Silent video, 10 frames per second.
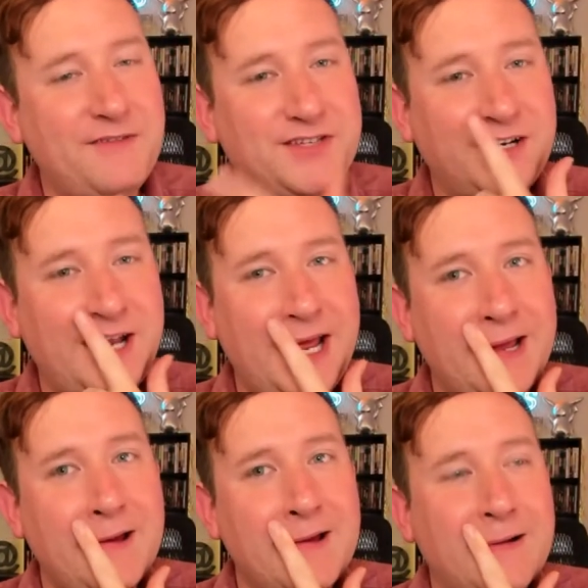I've done
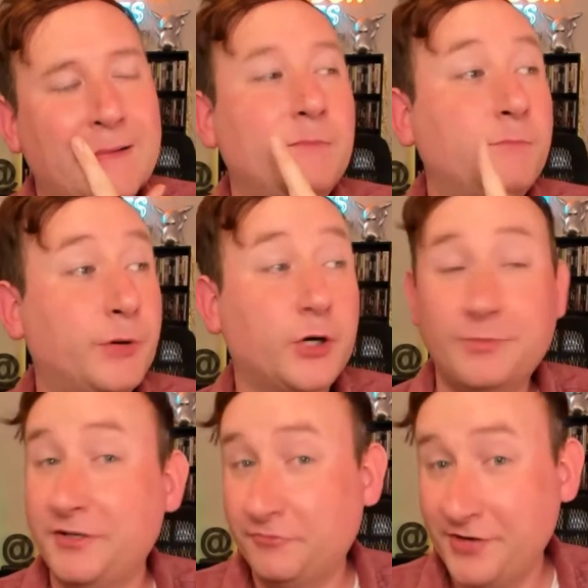a
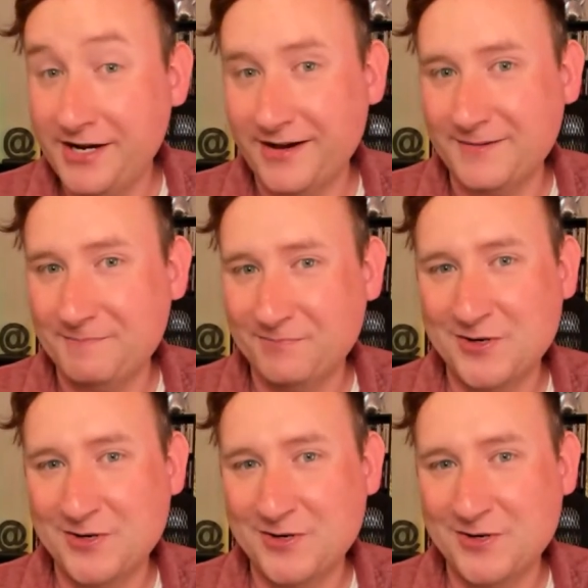bourbon Rita,